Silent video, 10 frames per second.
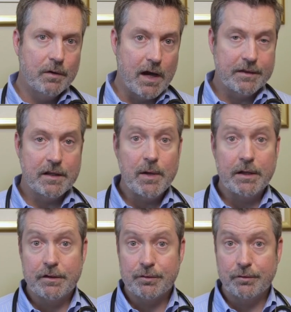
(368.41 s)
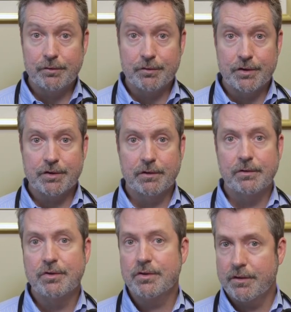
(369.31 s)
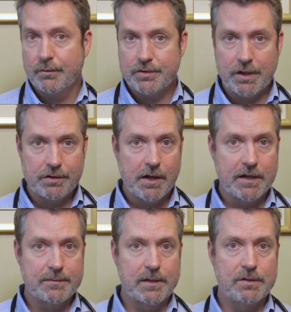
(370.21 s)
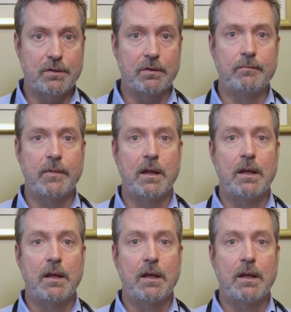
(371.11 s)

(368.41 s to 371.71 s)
got them on enteral nutrition, usually through a jejunostomy tube,